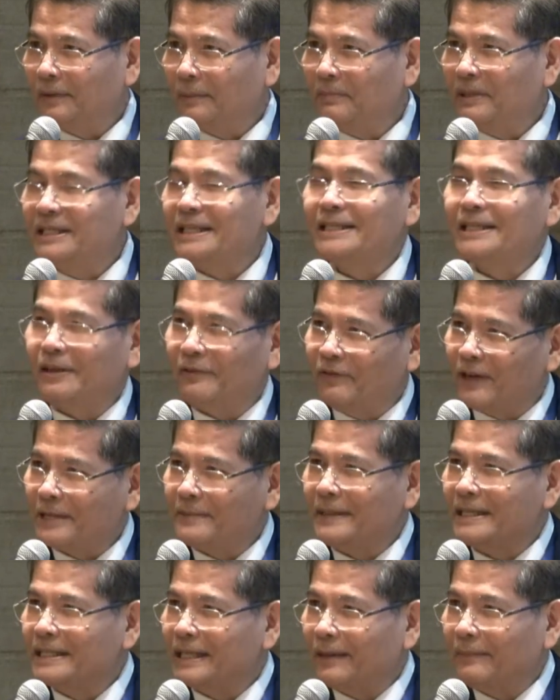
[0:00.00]
Business
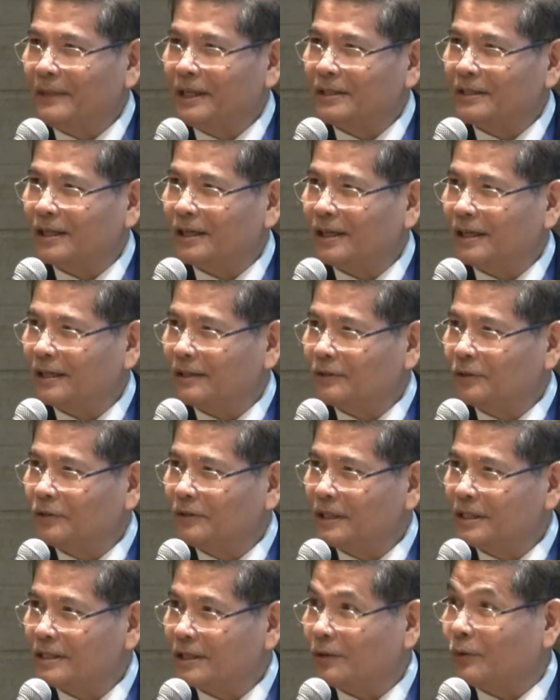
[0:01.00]
Investment Summit 2
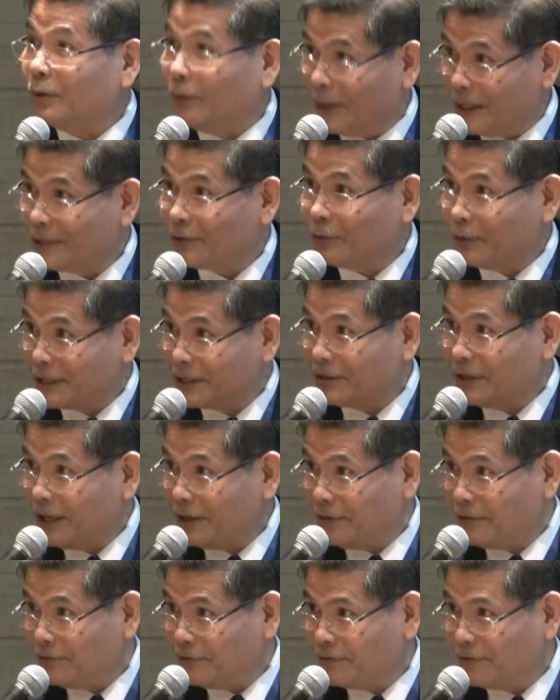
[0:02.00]
years ago, was
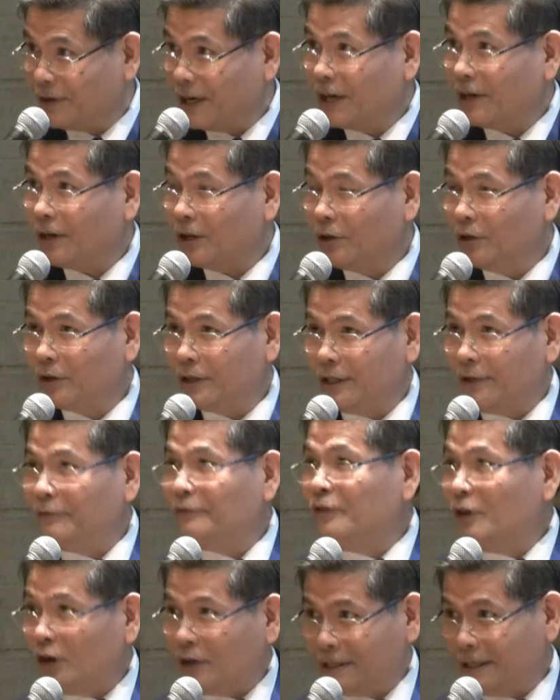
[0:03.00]
really very good. It
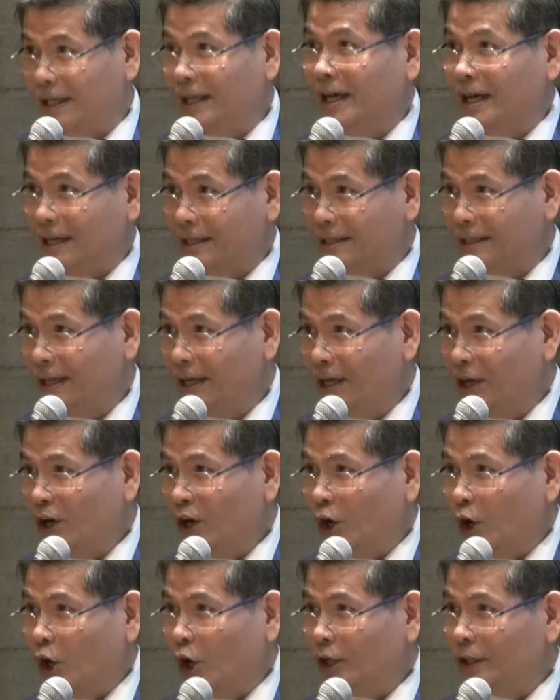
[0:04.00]
focused a lot
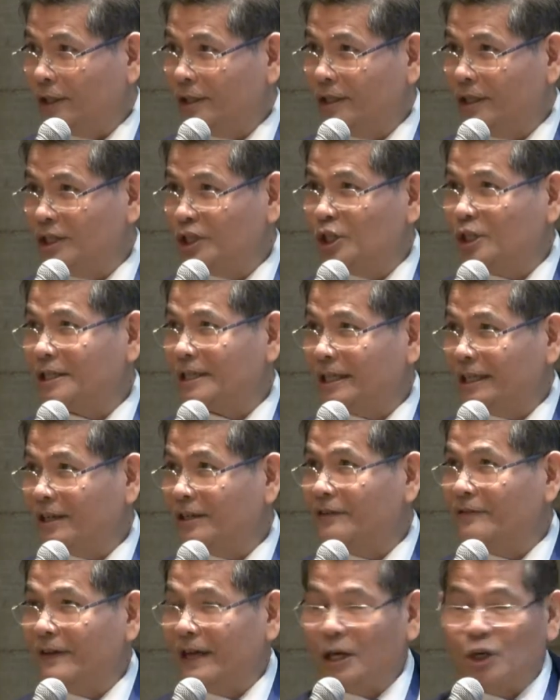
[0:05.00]
on digital
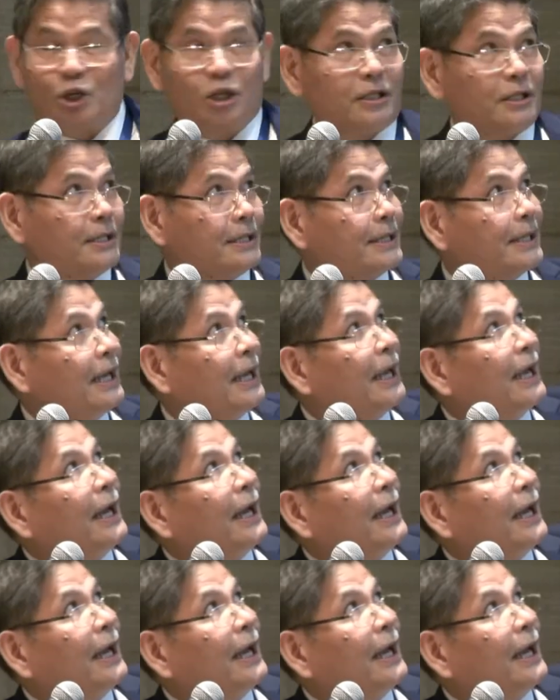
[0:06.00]
innovations.